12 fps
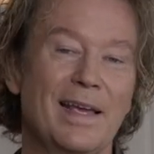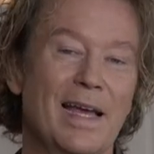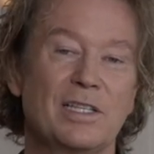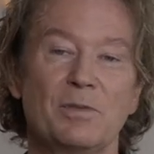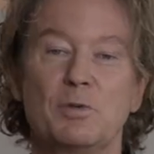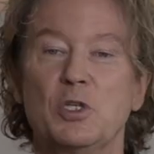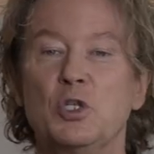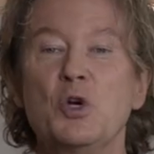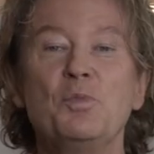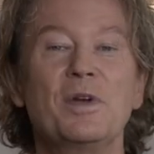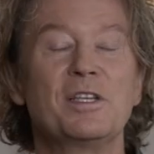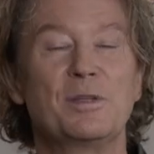He had some
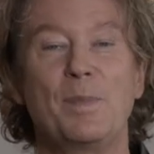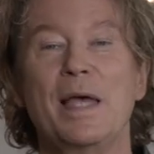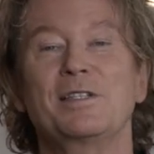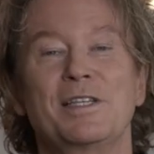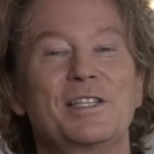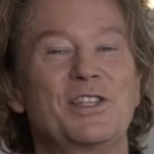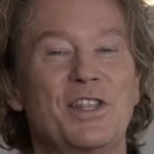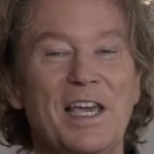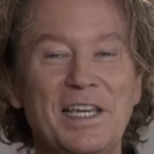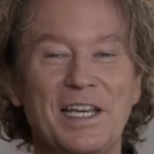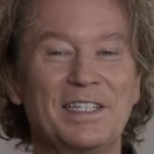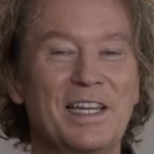stupid asbestos
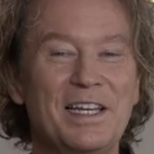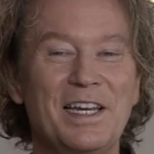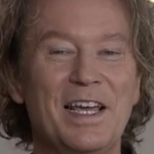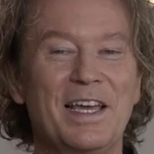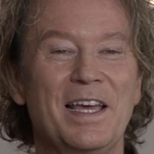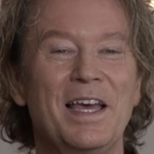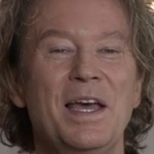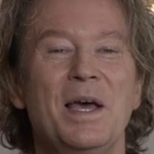thinking, didn't he?